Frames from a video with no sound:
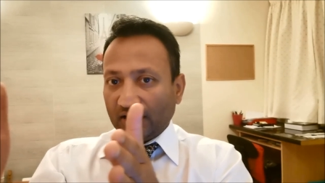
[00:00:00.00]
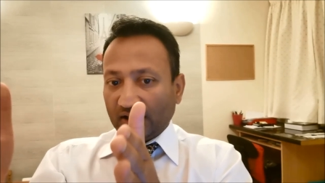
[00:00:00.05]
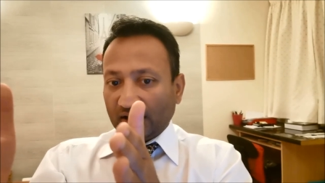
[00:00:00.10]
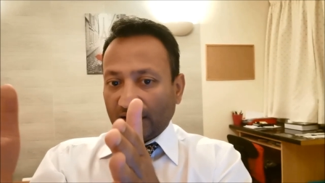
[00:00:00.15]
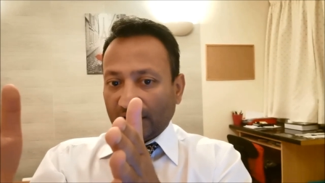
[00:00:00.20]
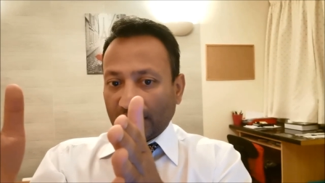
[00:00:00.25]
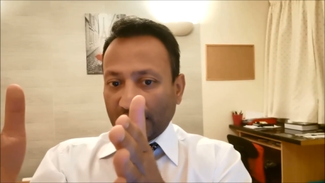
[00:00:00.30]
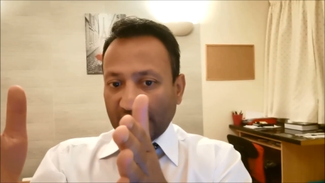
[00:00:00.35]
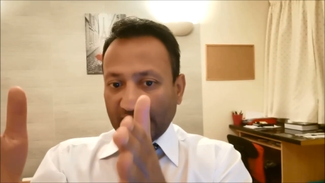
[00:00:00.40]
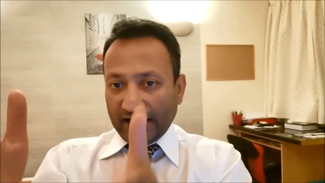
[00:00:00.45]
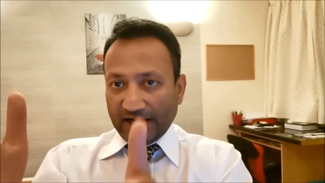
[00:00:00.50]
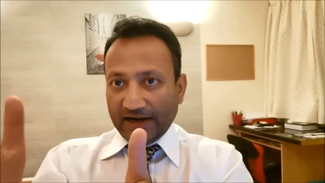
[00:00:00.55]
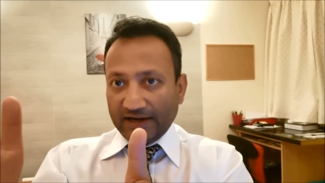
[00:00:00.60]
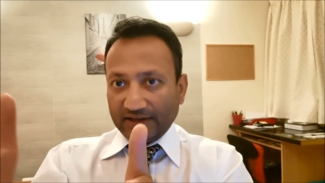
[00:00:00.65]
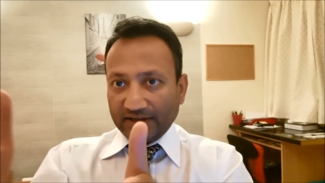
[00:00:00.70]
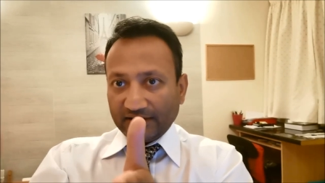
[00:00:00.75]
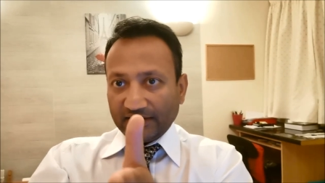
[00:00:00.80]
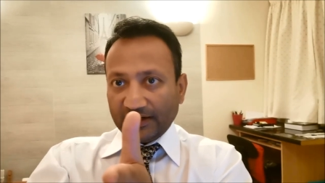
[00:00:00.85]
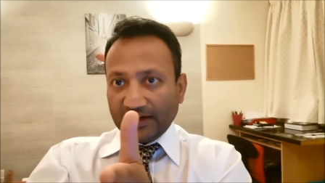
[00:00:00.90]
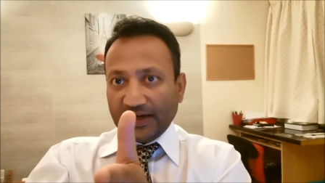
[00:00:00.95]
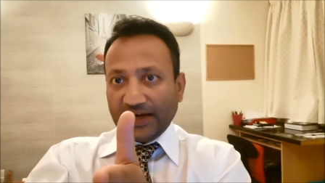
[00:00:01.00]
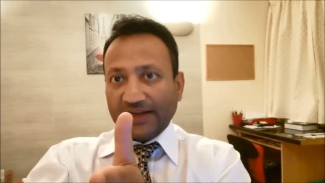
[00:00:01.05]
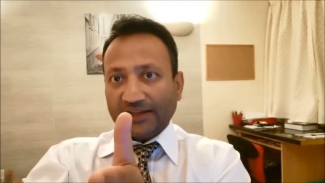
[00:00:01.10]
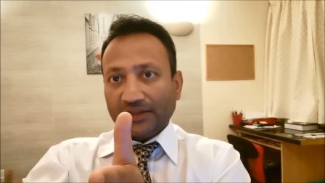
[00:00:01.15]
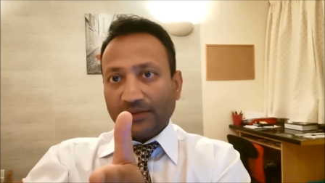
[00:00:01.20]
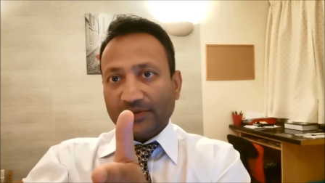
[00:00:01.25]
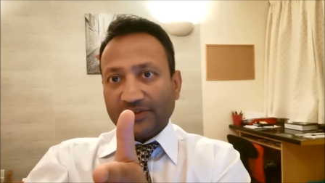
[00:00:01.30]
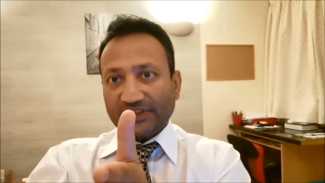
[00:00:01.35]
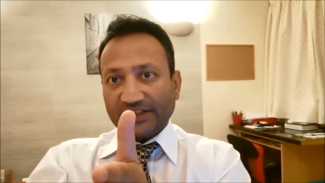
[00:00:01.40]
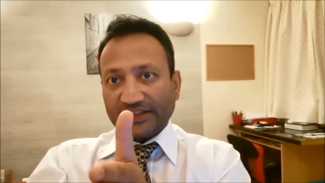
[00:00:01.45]
uh, head
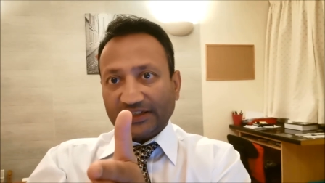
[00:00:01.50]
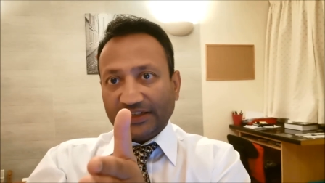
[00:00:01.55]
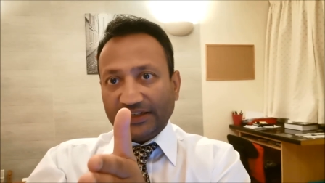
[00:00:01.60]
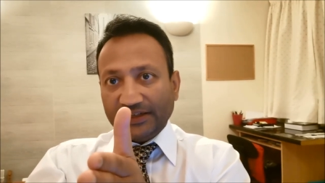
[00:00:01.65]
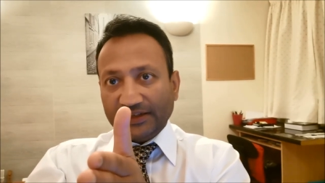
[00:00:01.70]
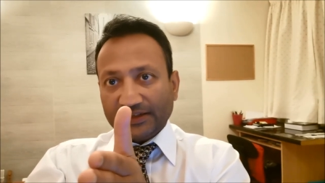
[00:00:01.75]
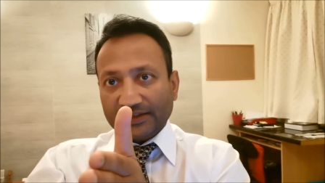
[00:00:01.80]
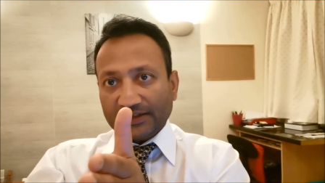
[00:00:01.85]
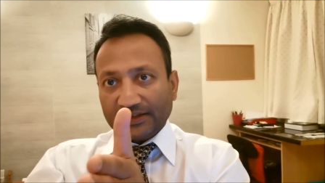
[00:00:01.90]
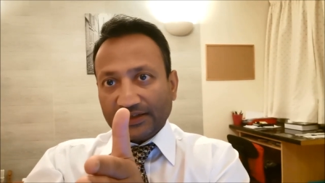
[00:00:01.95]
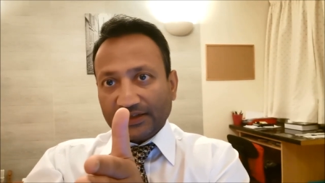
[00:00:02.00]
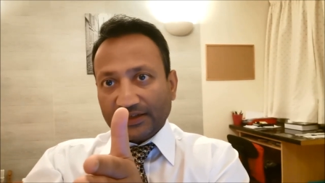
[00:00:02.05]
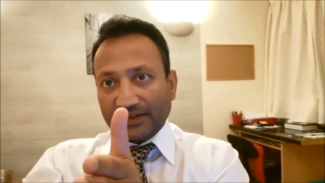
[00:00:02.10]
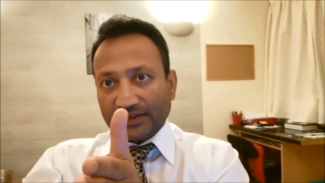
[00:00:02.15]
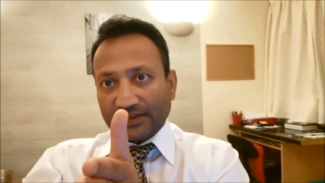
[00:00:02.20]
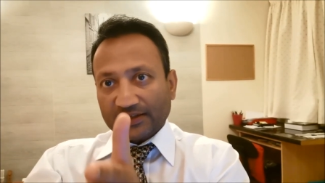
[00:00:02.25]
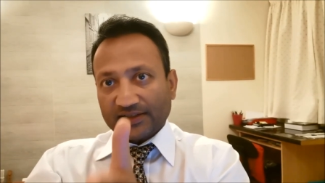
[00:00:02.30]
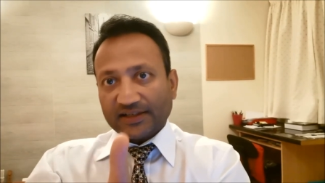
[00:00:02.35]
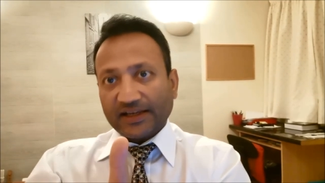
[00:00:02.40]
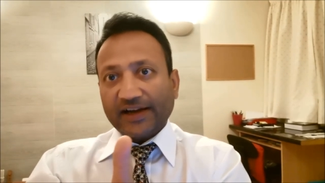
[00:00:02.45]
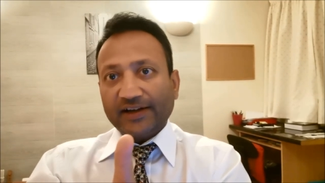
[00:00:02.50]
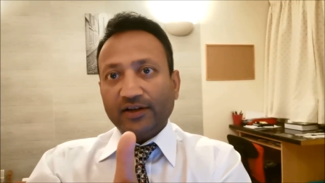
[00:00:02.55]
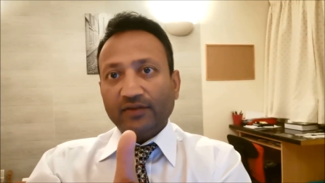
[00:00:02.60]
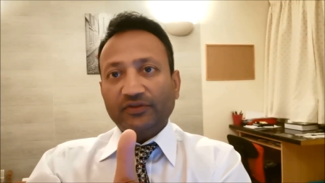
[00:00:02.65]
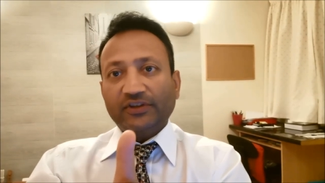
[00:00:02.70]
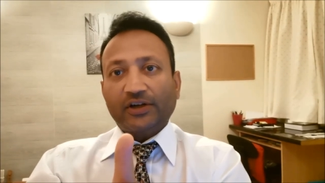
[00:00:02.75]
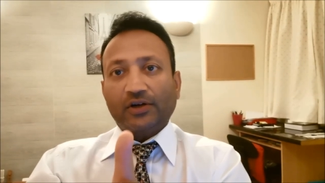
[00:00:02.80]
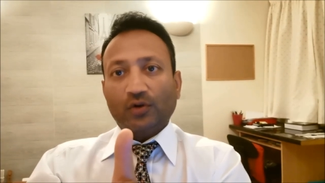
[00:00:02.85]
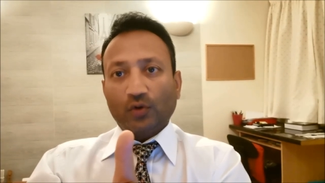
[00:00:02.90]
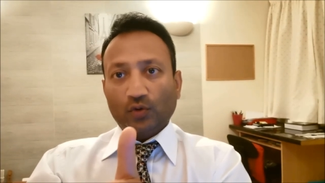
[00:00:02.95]
and the basically side
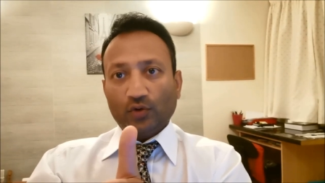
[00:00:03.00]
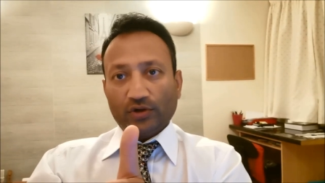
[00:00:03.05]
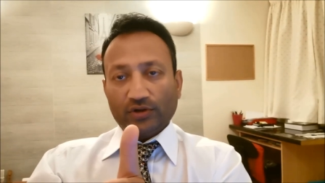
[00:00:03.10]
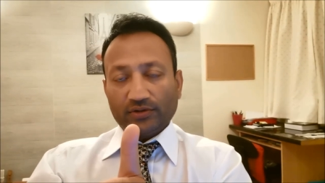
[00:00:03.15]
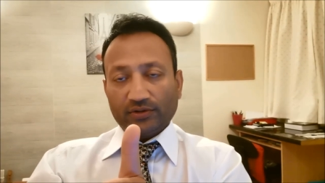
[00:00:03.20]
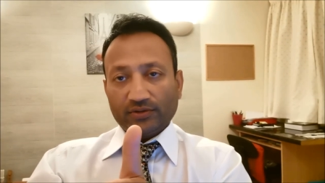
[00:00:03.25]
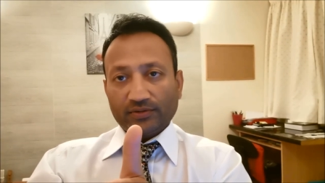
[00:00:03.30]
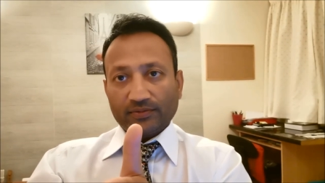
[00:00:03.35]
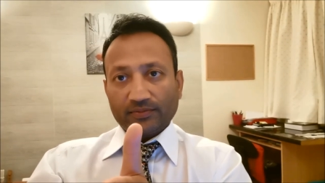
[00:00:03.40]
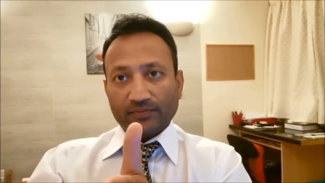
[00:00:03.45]
of that road